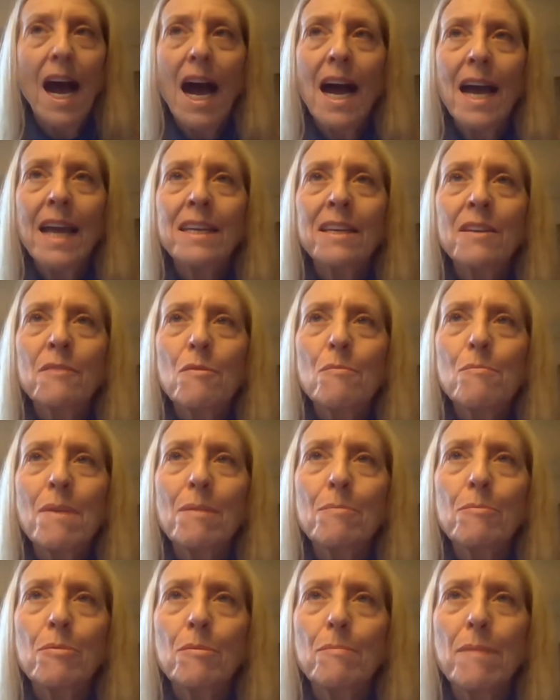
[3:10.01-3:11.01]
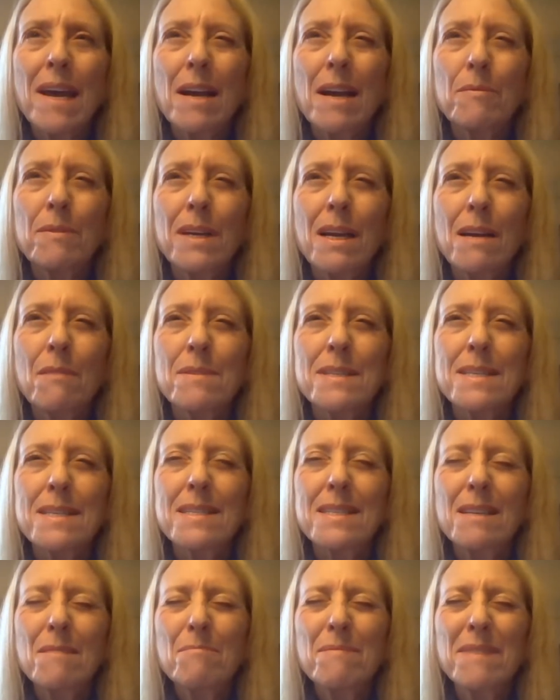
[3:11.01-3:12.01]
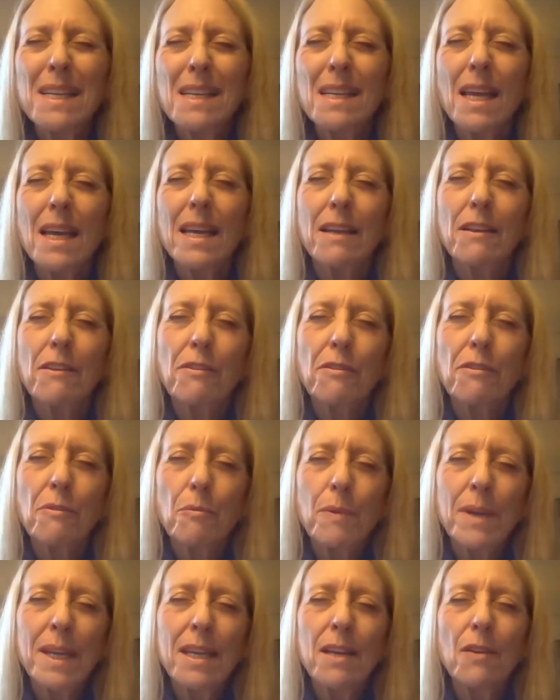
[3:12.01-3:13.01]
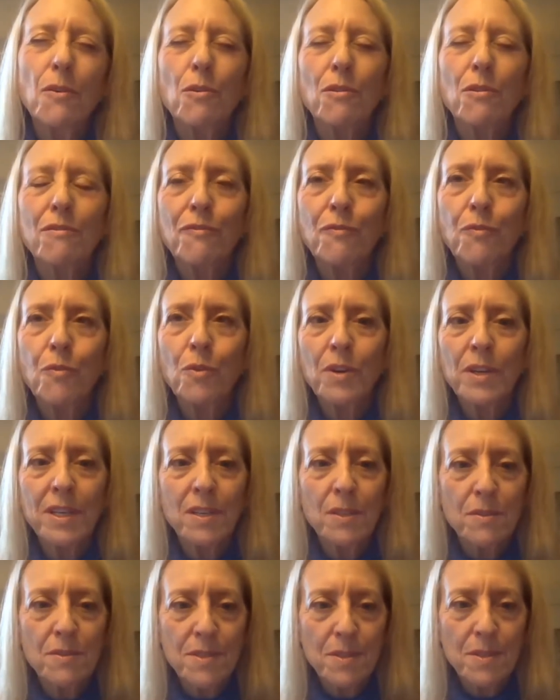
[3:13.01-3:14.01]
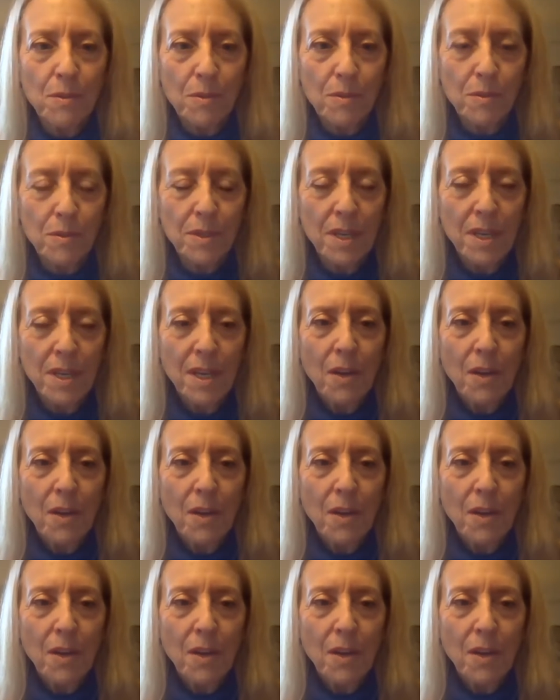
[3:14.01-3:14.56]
I can remember back when I was something like 3 or 4 years old,